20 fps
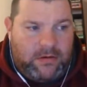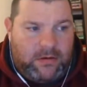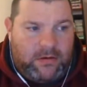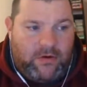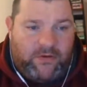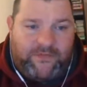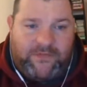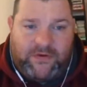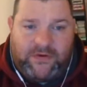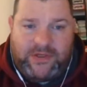
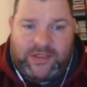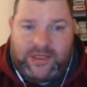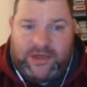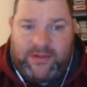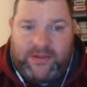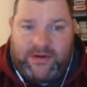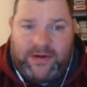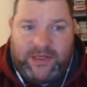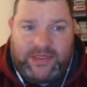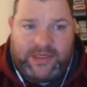Norfolk
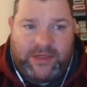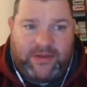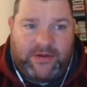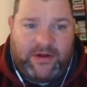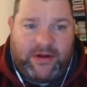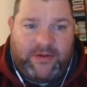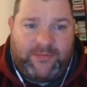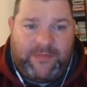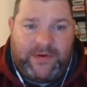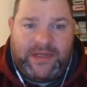Southern, these other
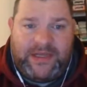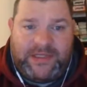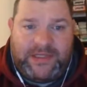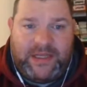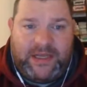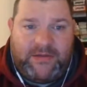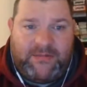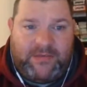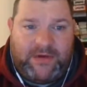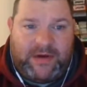companies
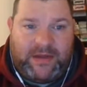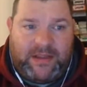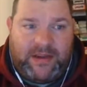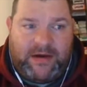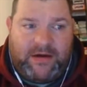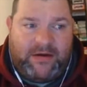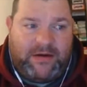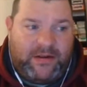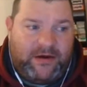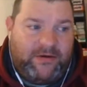didn't, but
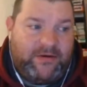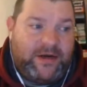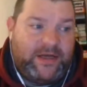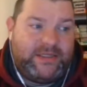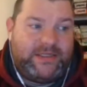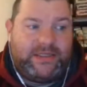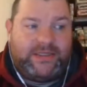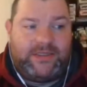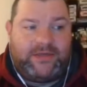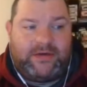their
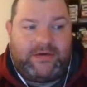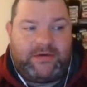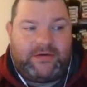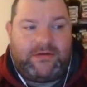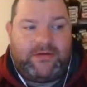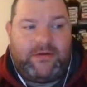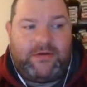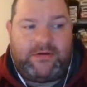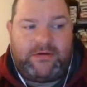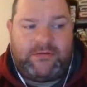engines
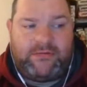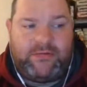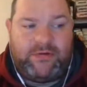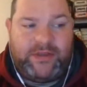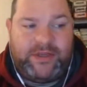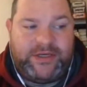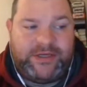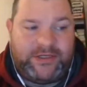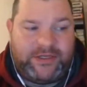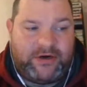look
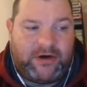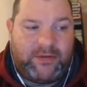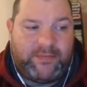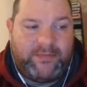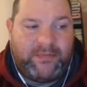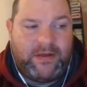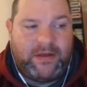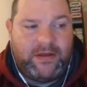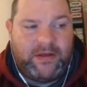really sharp.